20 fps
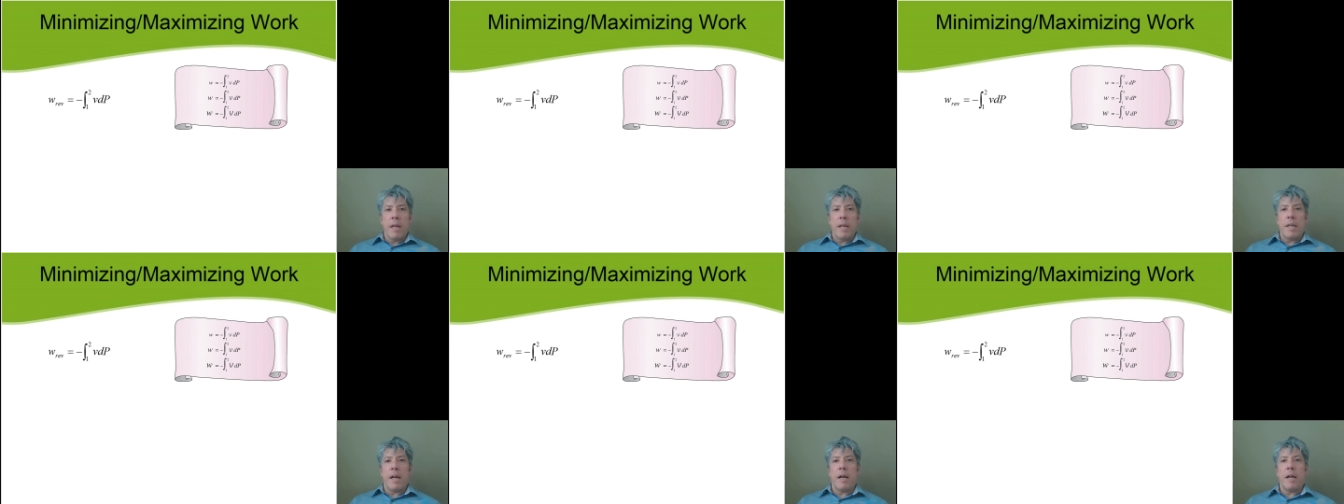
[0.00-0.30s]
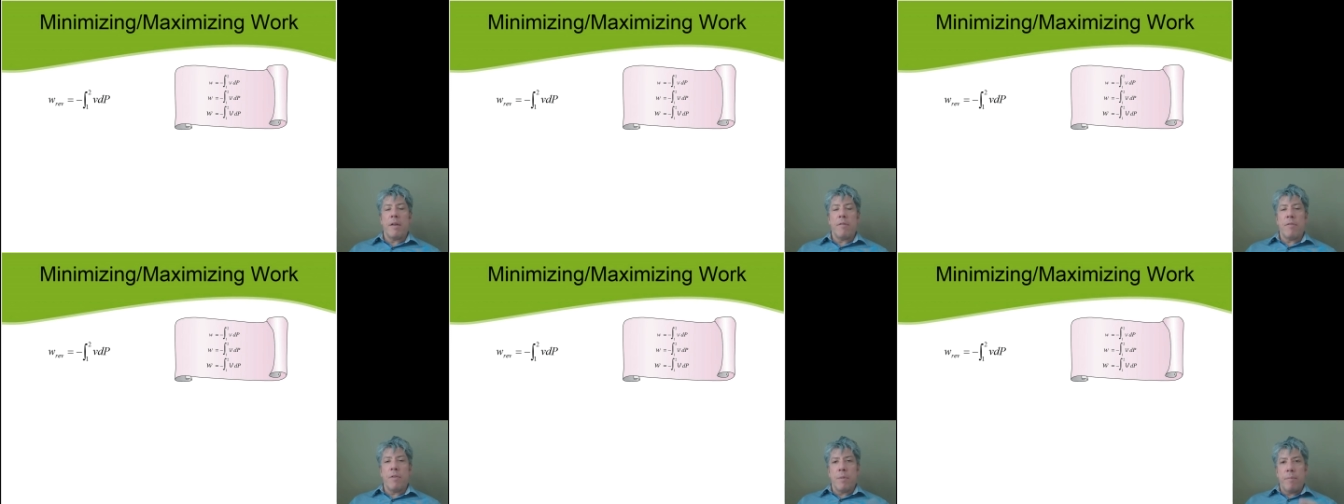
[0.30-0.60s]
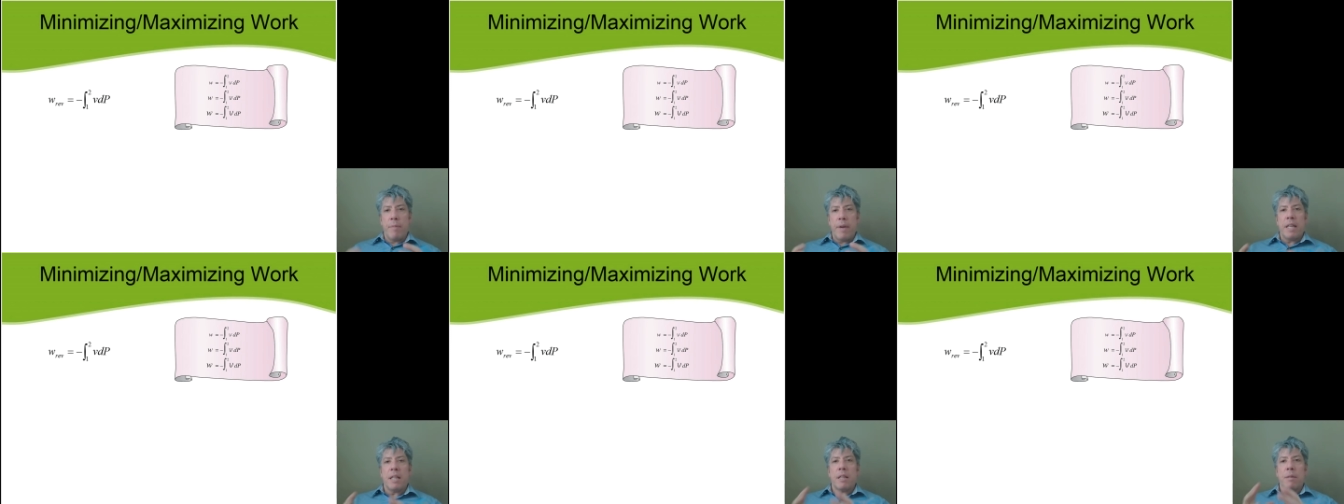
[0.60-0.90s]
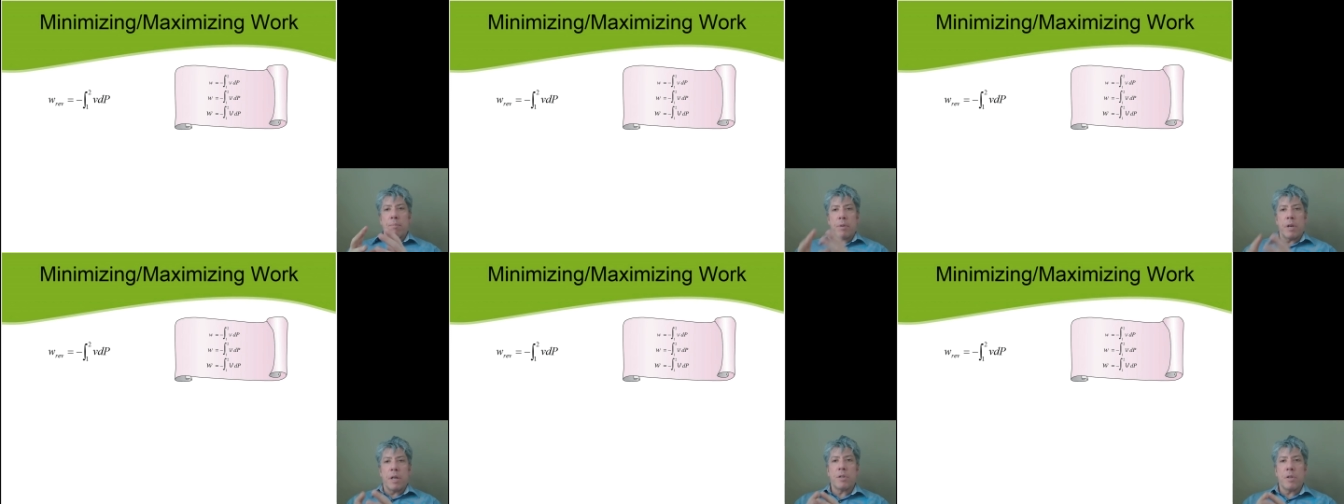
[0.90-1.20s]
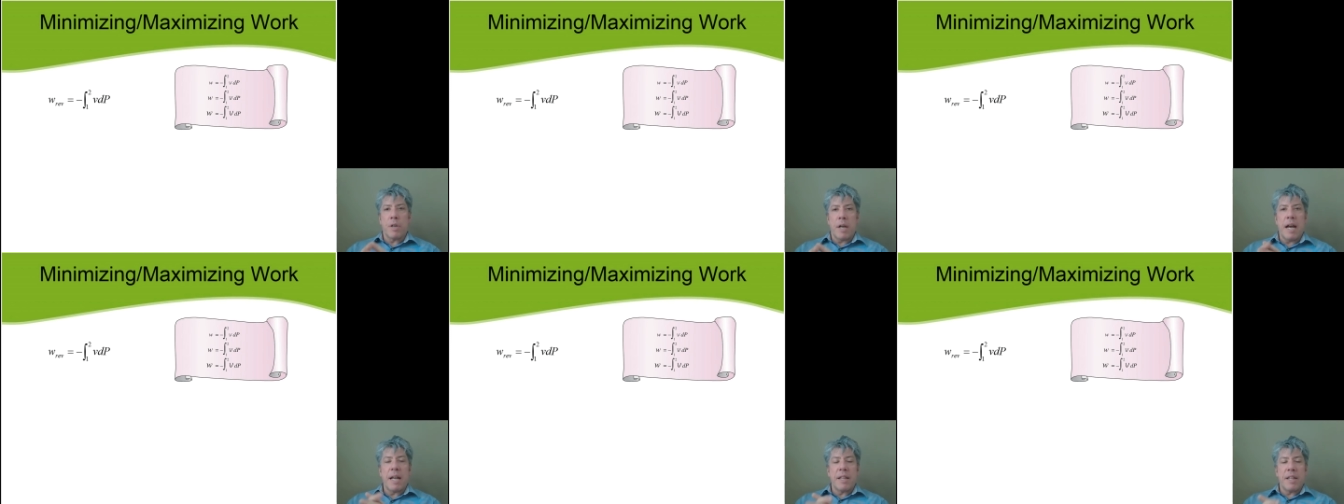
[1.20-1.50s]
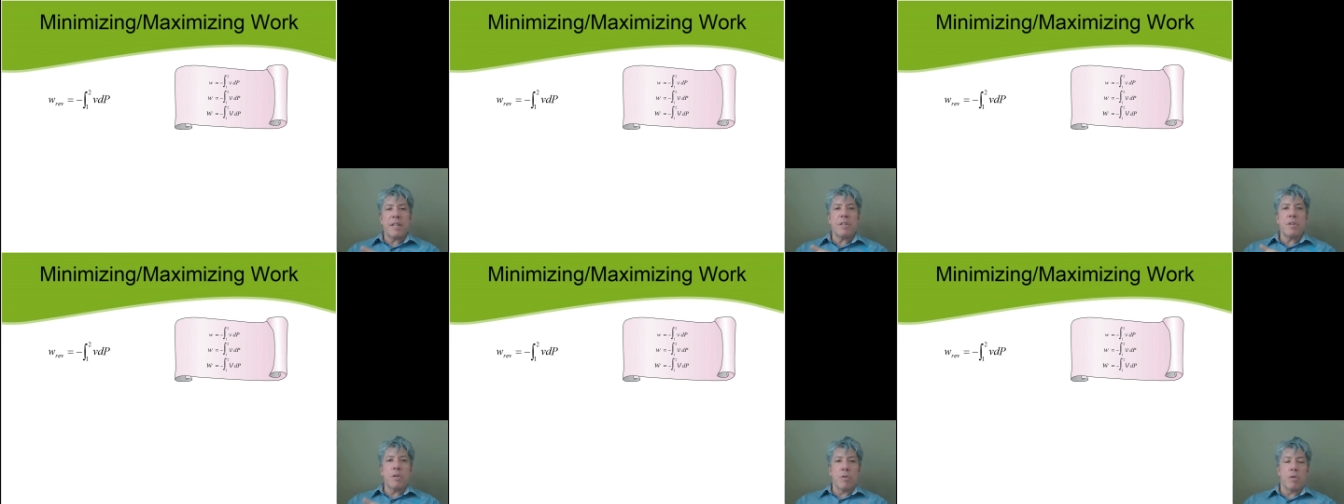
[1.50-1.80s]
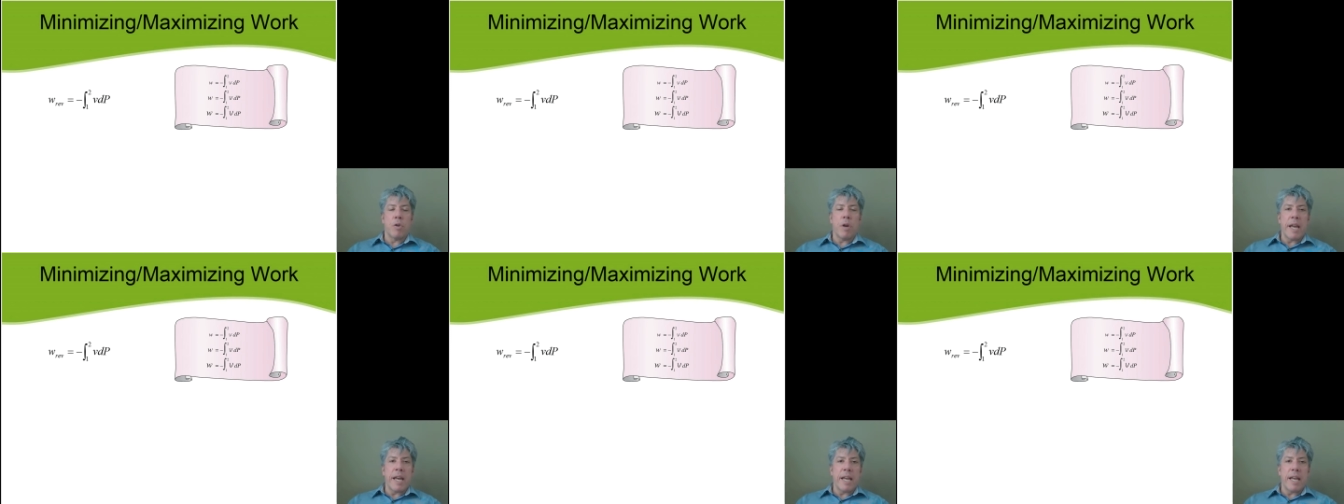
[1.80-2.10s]
Now, if you make the pressure high, that's
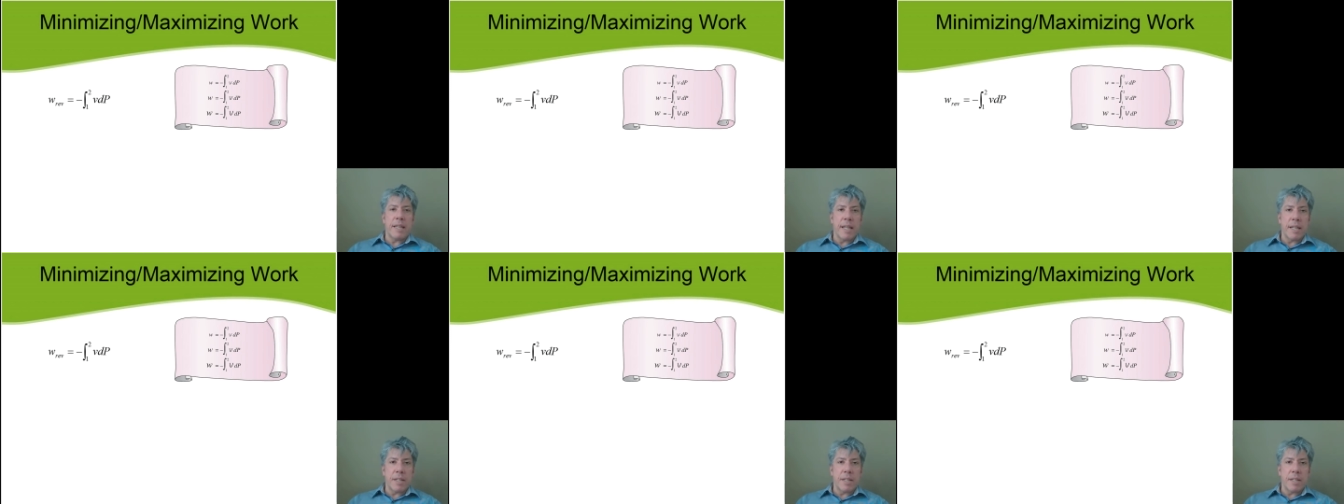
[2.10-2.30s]
great.